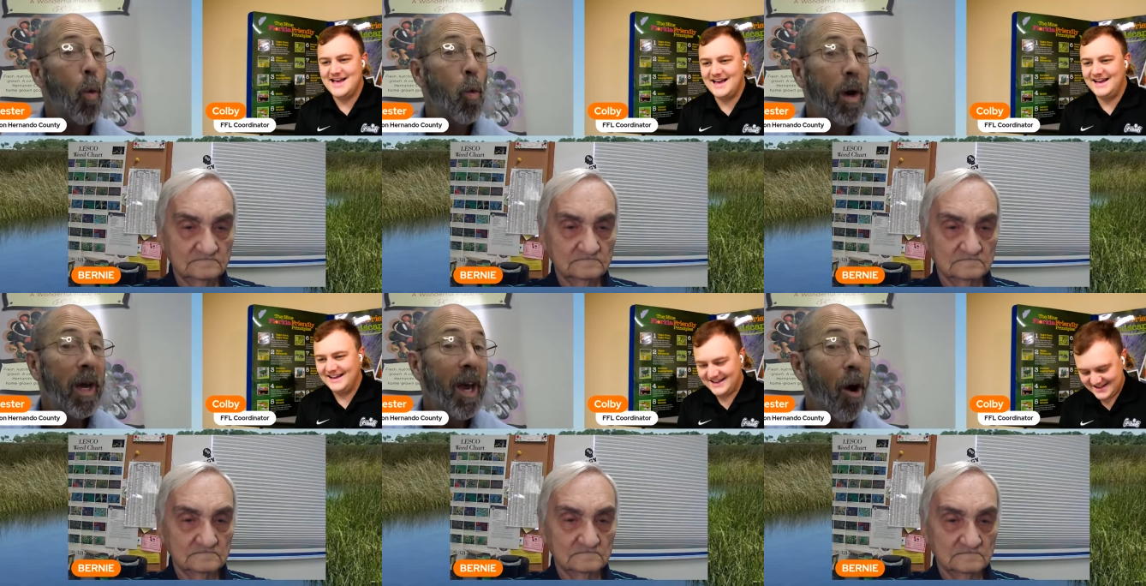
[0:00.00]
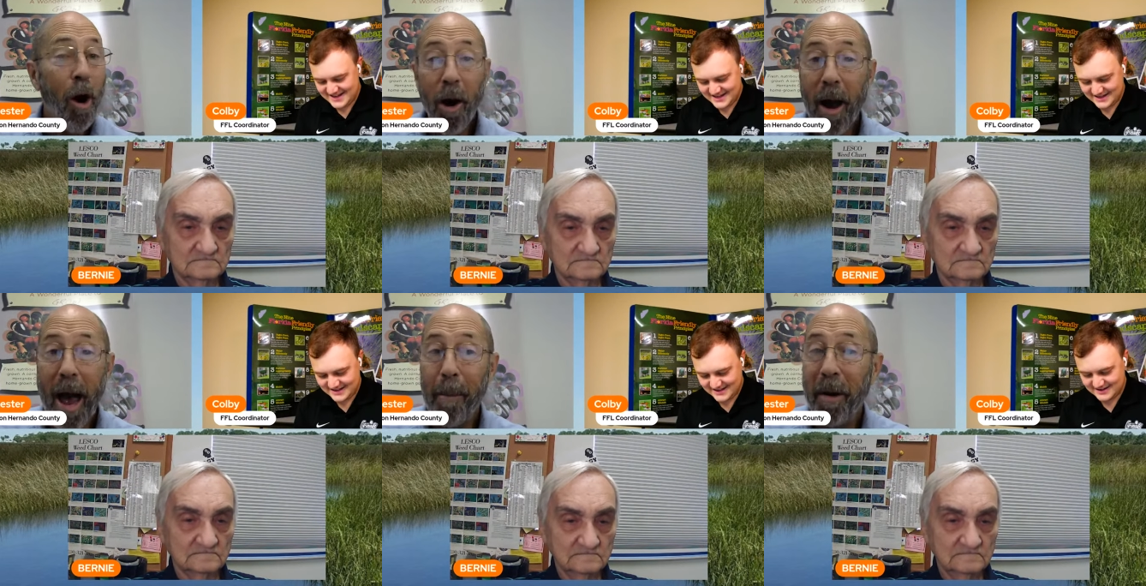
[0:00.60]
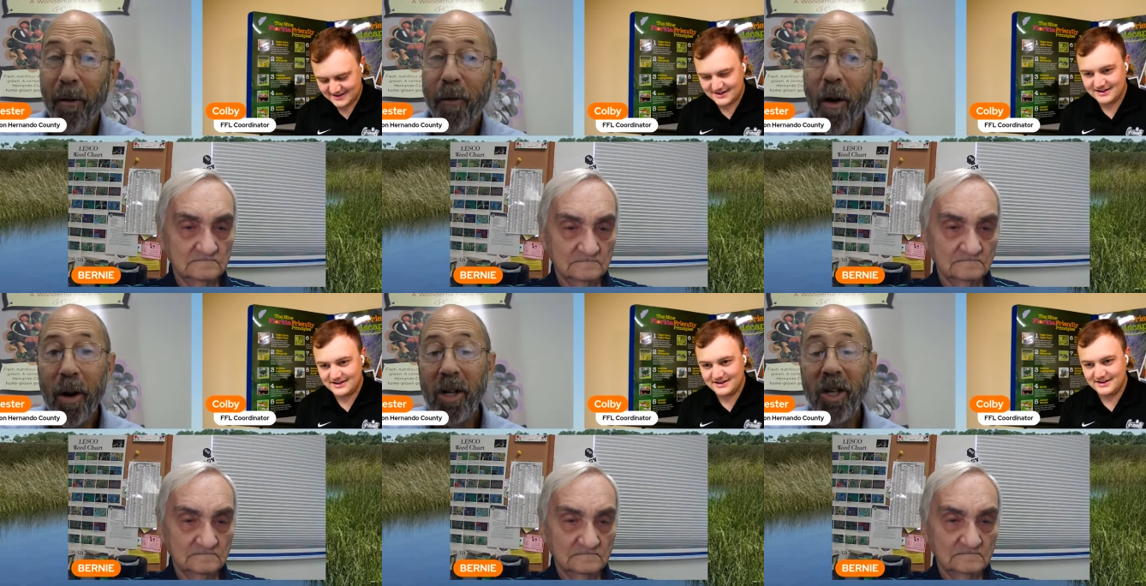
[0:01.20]
Speaker 1: We are happy to
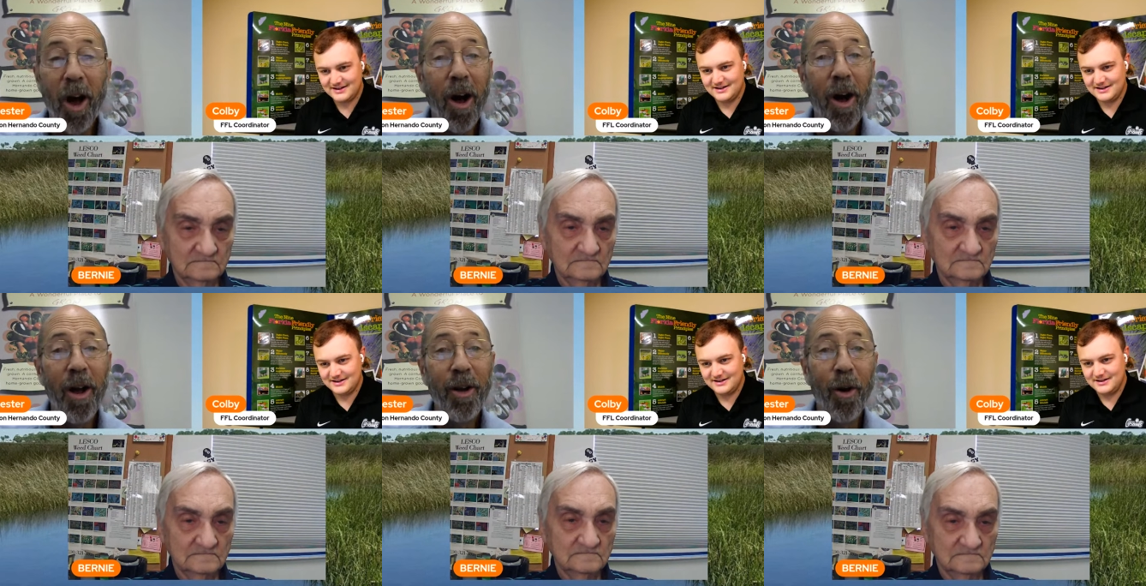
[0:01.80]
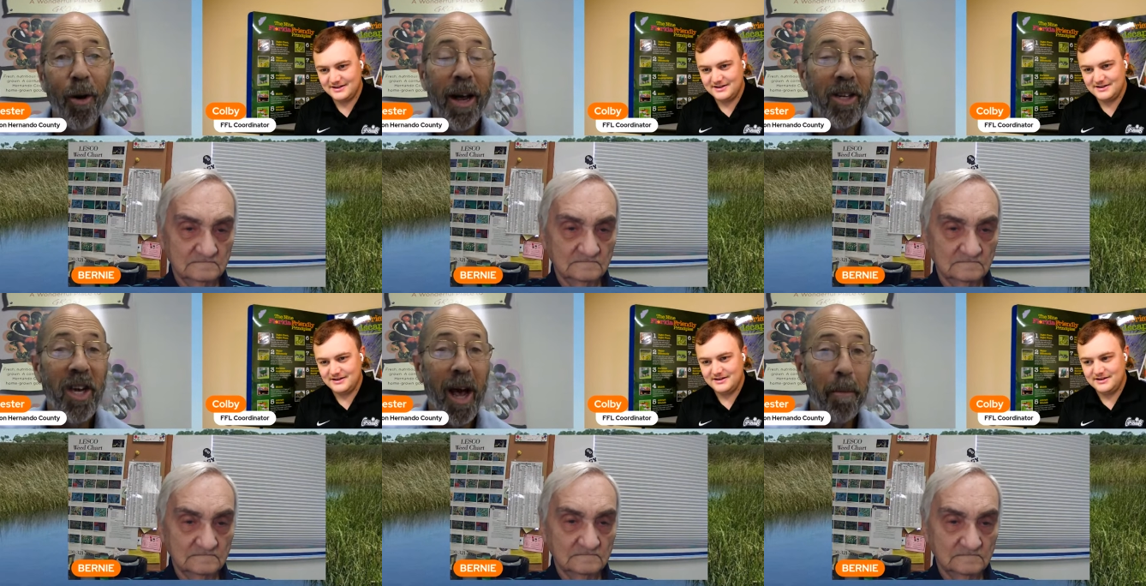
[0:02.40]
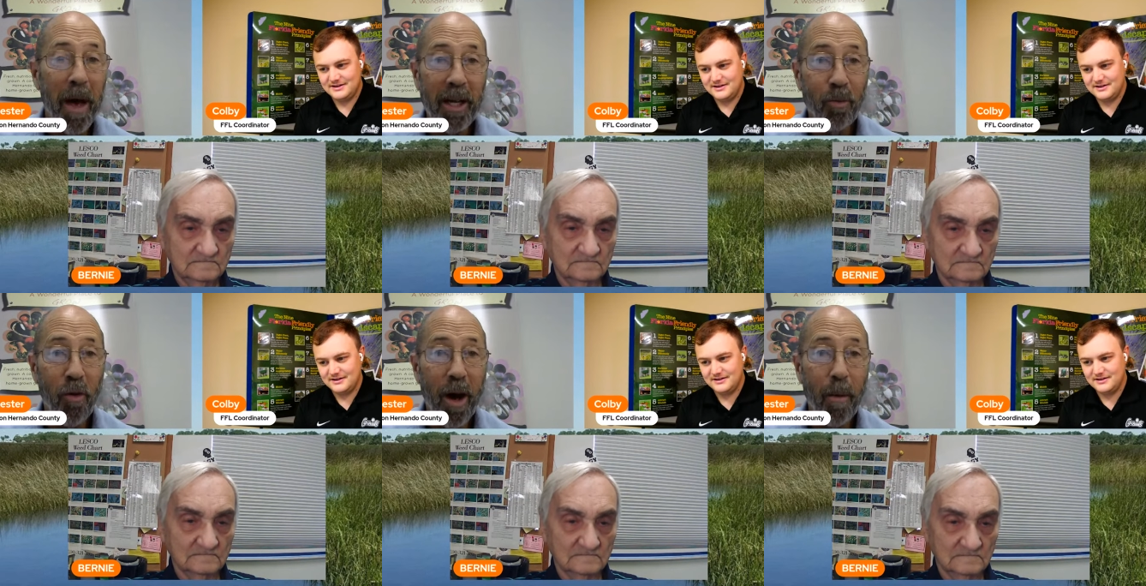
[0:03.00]
focus on your insect
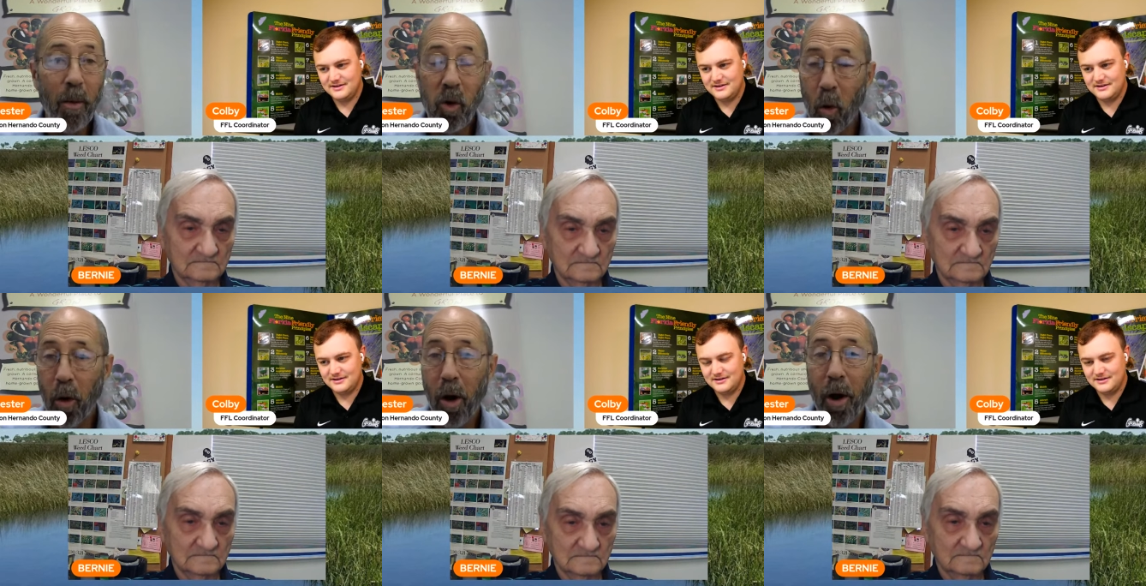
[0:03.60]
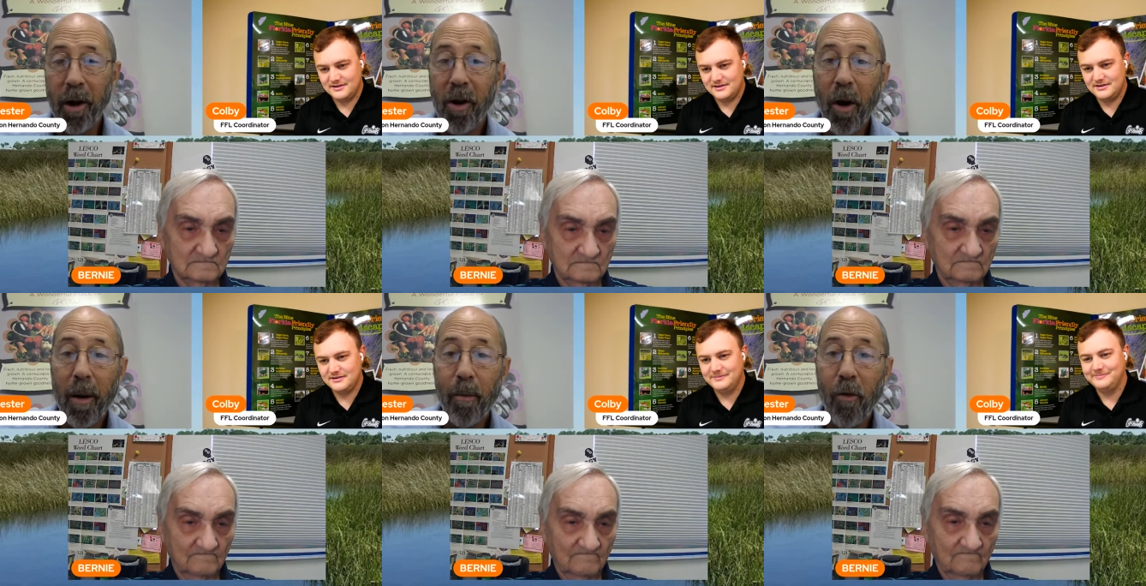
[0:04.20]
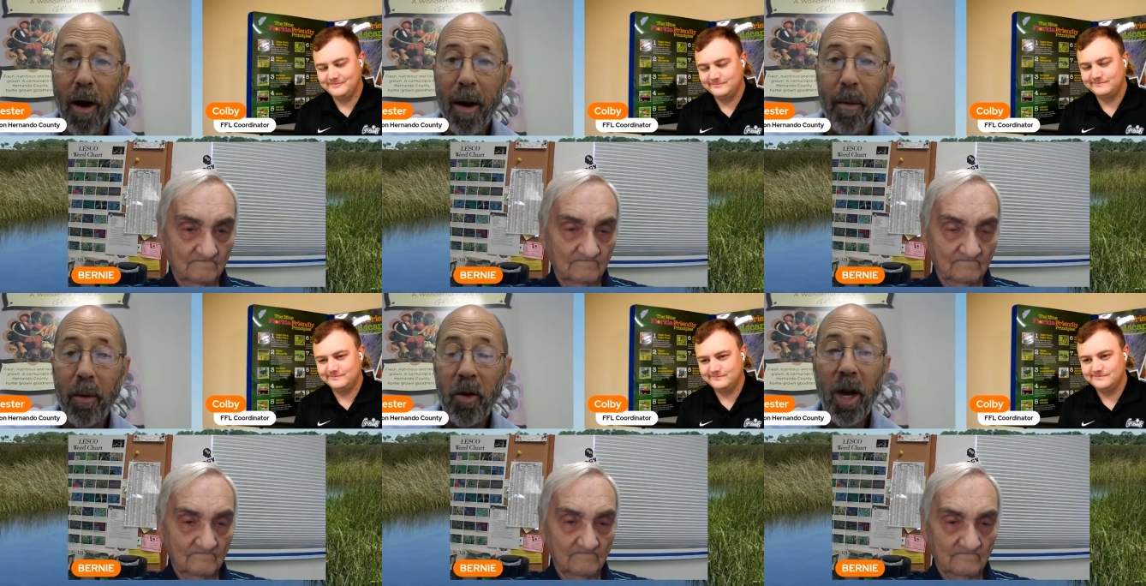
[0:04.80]
pest problems or lawn and garden
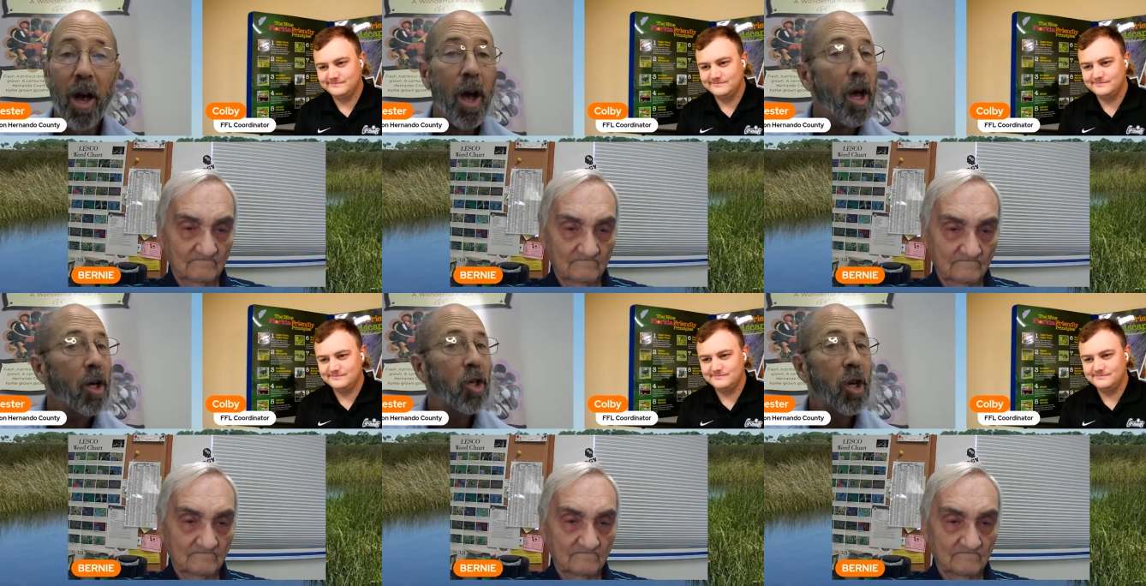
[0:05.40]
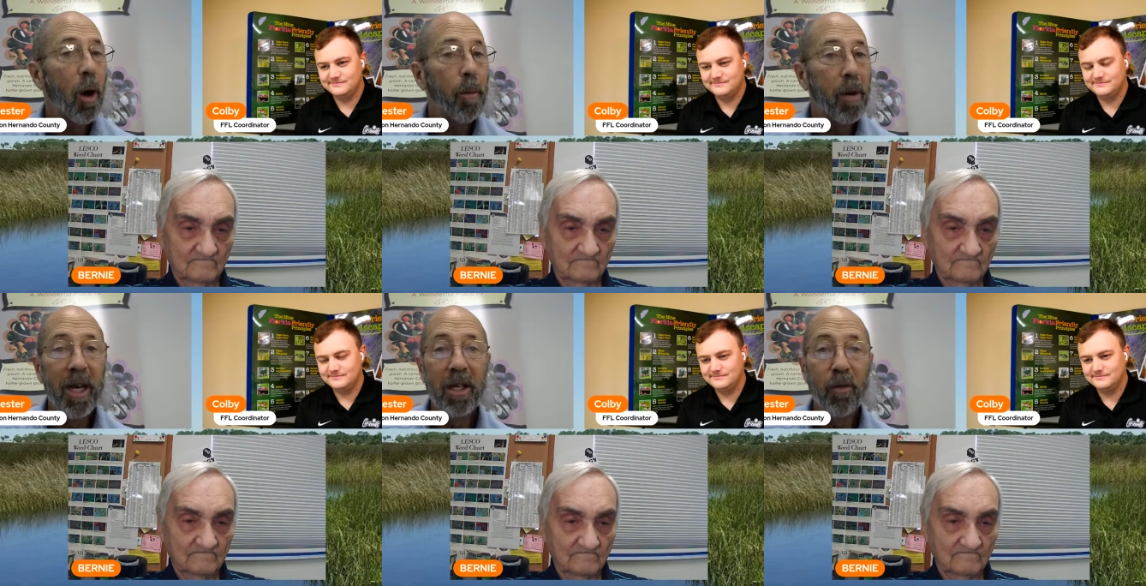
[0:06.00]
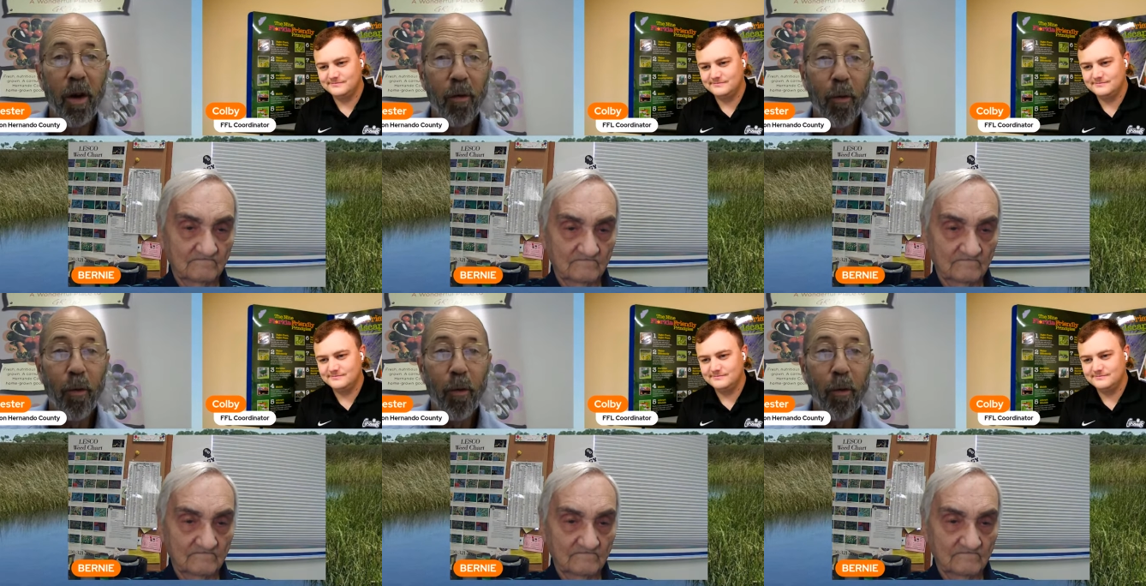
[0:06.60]
problems. So please feel